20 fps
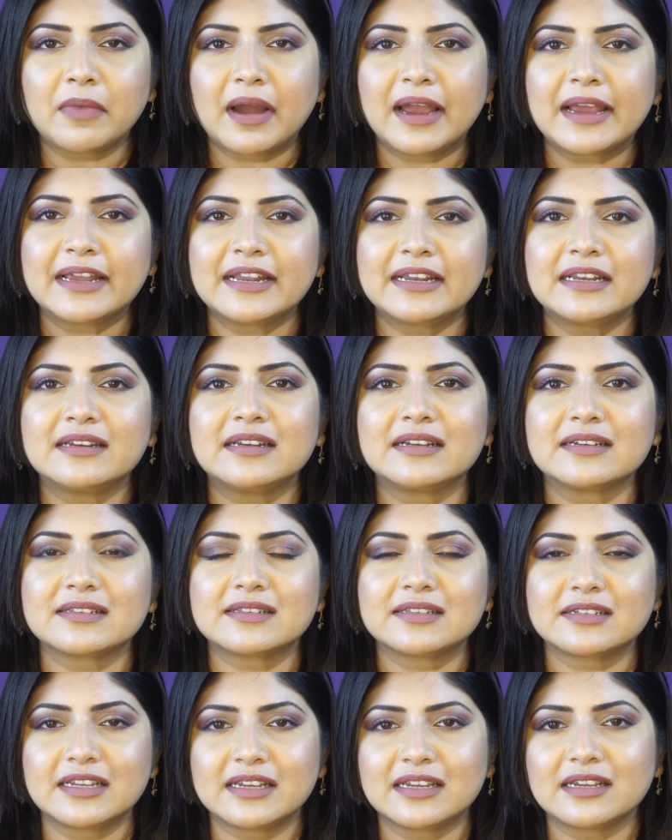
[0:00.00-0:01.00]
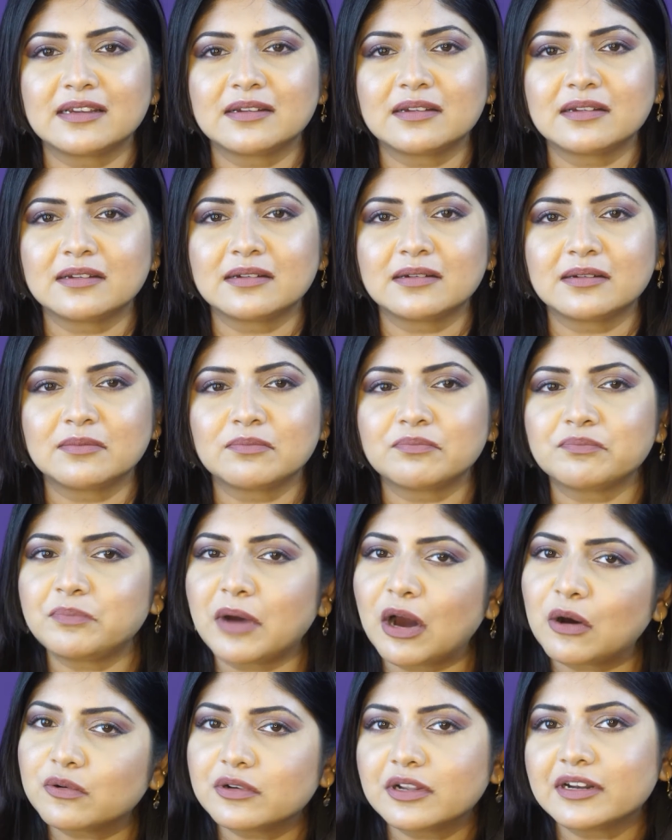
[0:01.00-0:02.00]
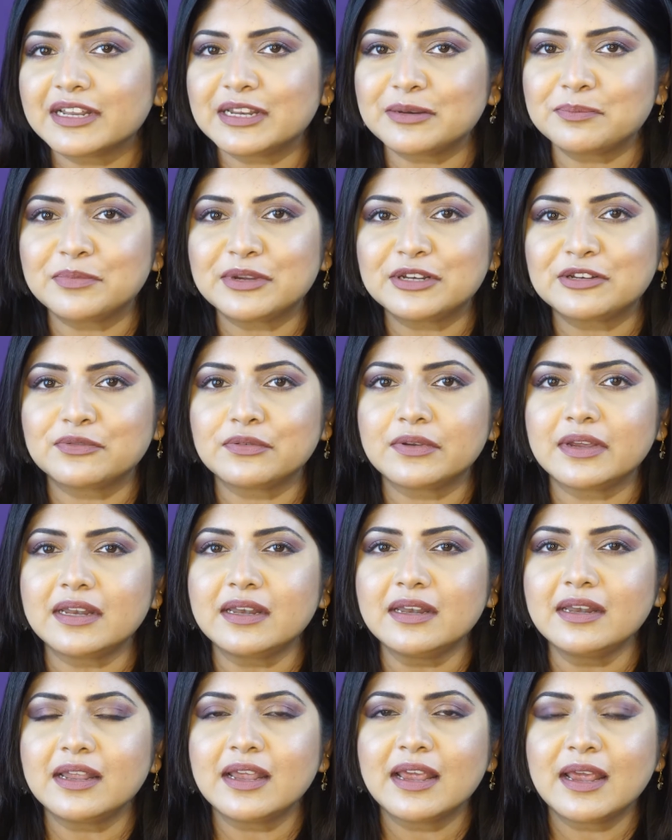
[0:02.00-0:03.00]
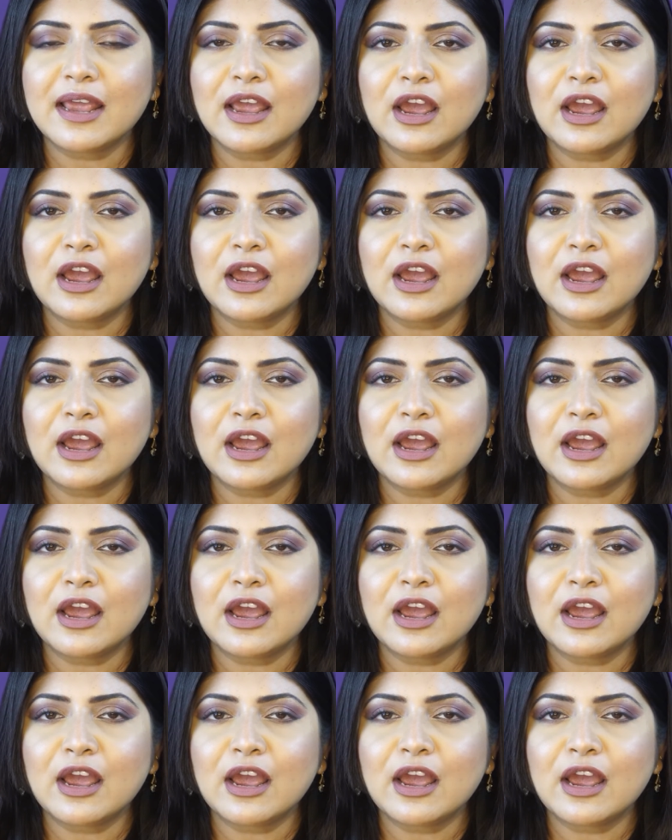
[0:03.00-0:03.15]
mind dusting powder in between.